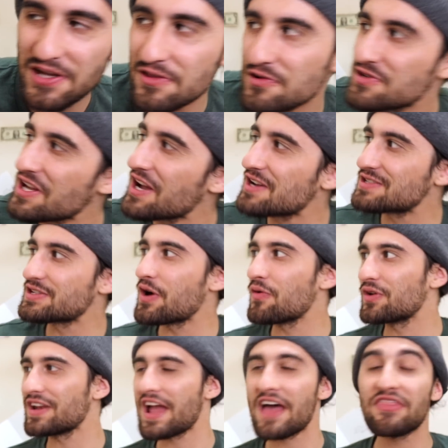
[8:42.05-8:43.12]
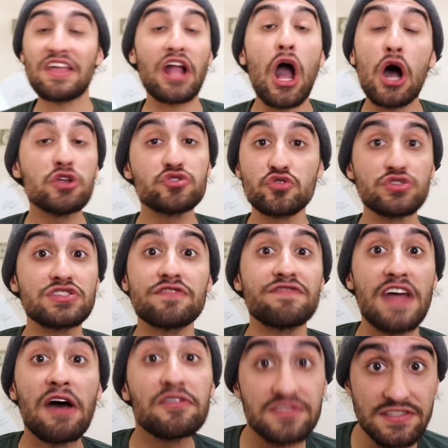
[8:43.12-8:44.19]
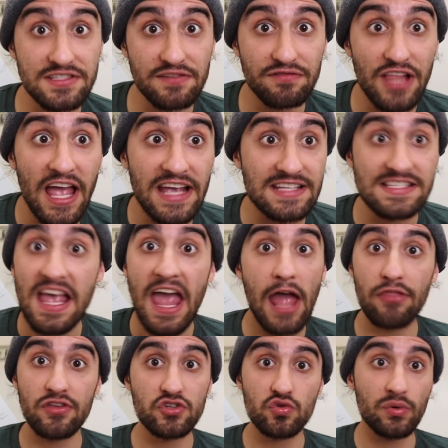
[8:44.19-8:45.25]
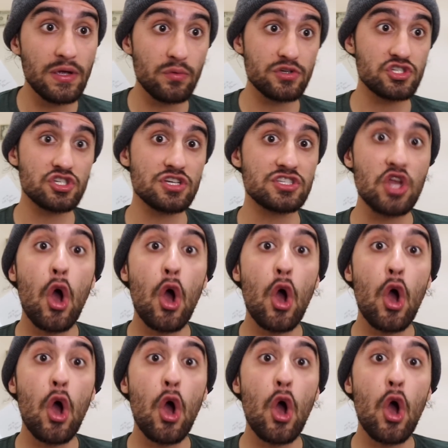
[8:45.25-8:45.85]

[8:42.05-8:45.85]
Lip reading: other day I saw one, it had like hundreds of thousands of likes, and the tweet was just,